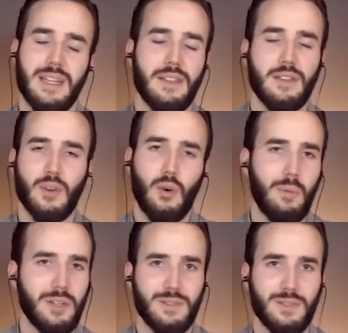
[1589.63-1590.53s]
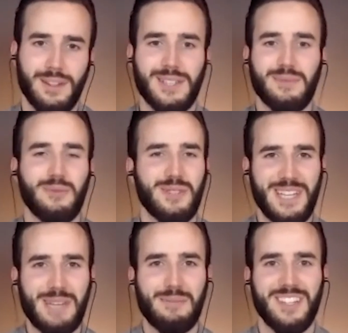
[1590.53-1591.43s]
There's a whole bunch of other things, but we'll just
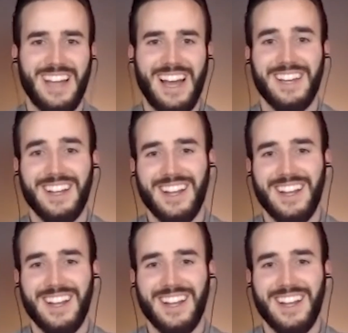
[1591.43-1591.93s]
keep it to that.